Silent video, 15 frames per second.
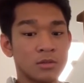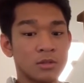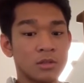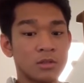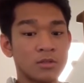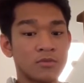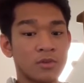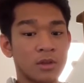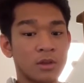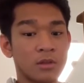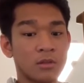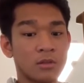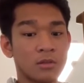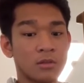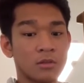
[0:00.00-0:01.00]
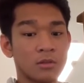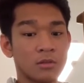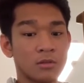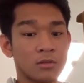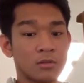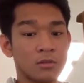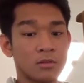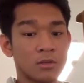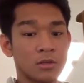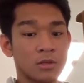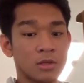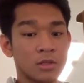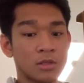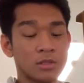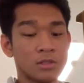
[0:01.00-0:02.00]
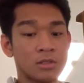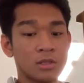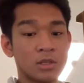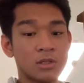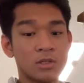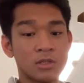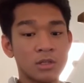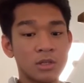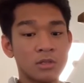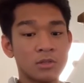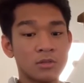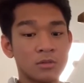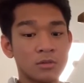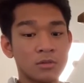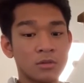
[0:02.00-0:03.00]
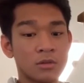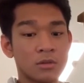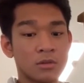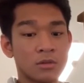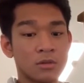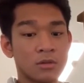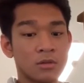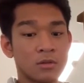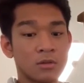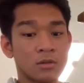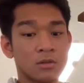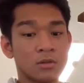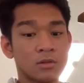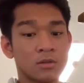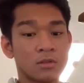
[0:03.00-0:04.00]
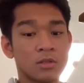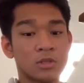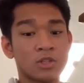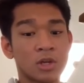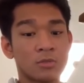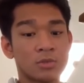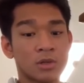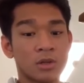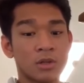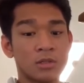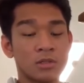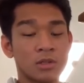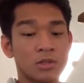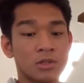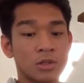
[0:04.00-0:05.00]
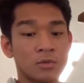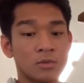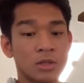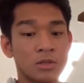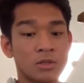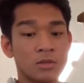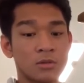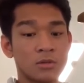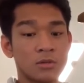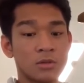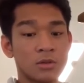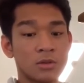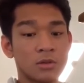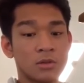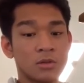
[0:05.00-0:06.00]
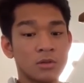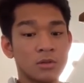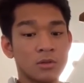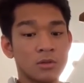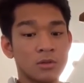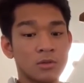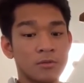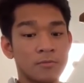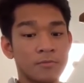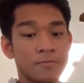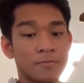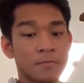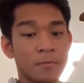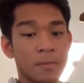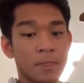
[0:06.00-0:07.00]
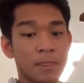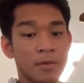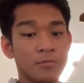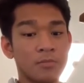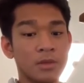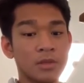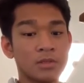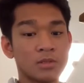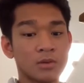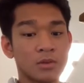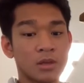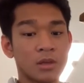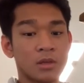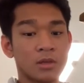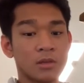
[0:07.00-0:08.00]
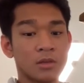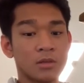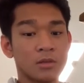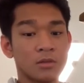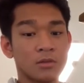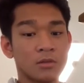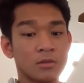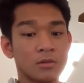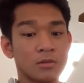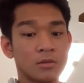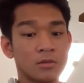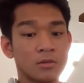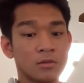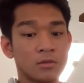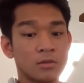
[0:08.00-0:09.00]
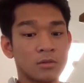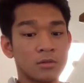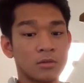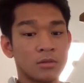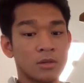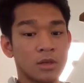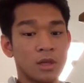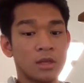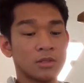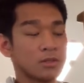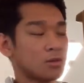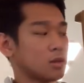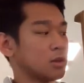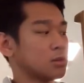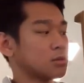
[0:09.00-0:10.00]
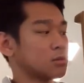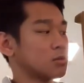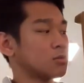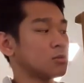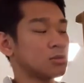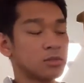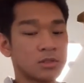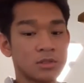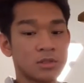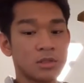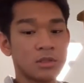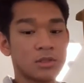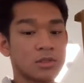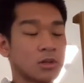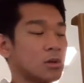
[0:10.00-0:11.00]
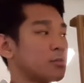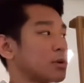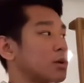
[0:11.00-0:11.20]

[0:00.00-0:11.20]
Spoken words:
fine. C just detuned. C sharp detuned. B's okay. A's okay. So C sharp I gotta